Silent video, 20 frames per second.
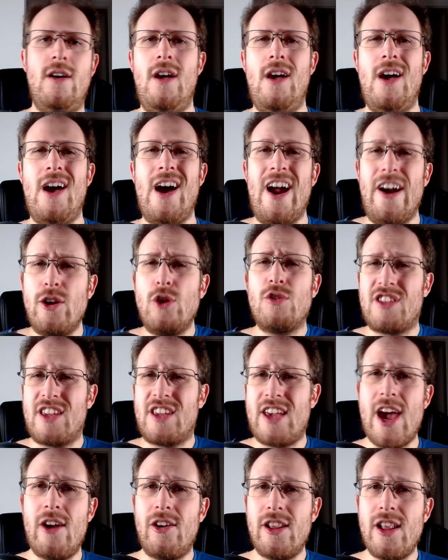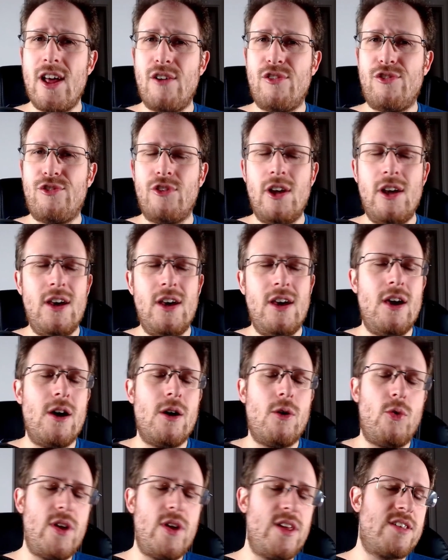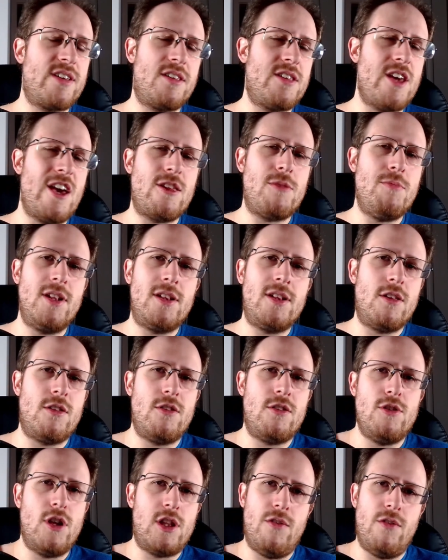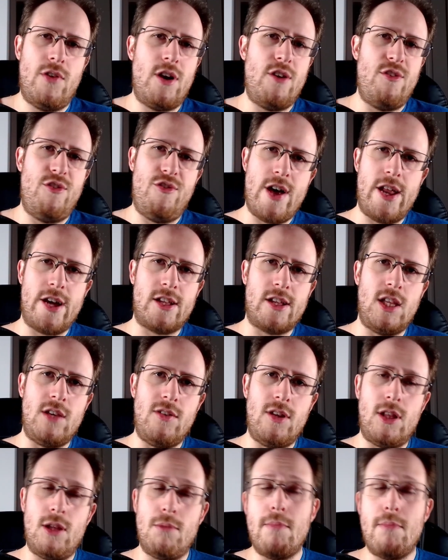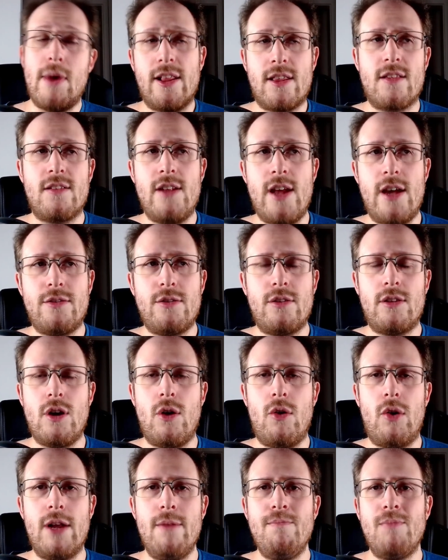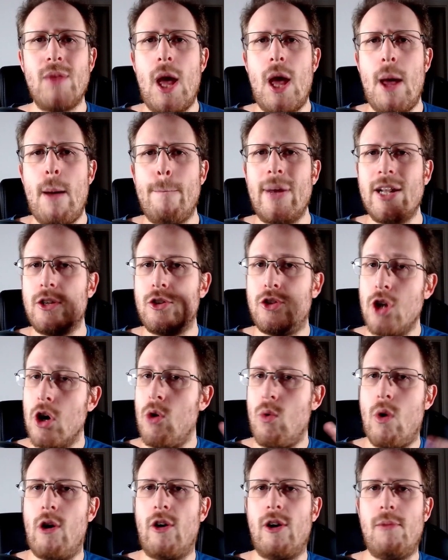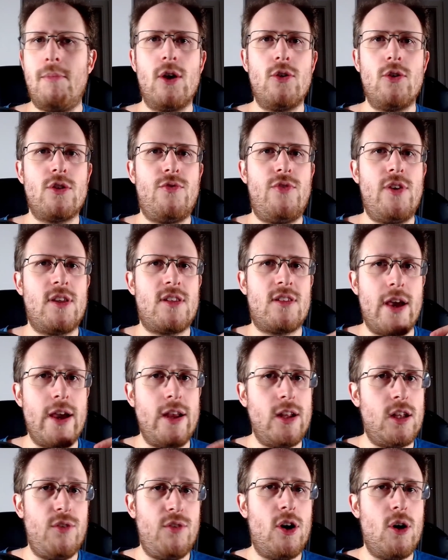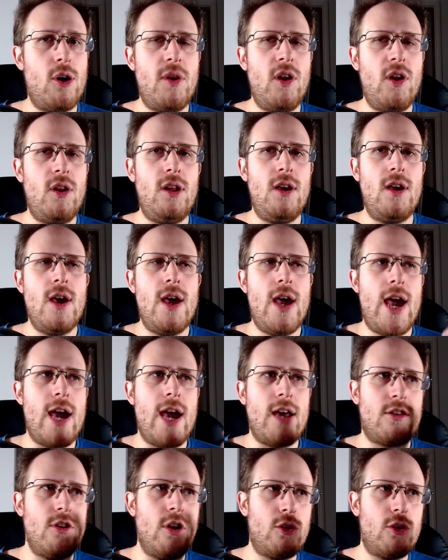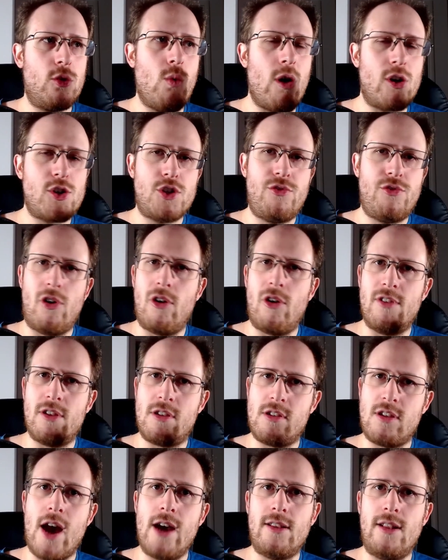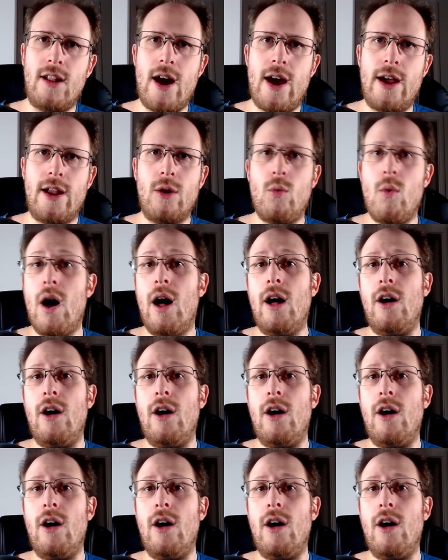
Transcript: Are you scared enough? Risk assessment is not a very fun activity, but it's necessary. But don't worry, because the scientific community has not watched from the sideline while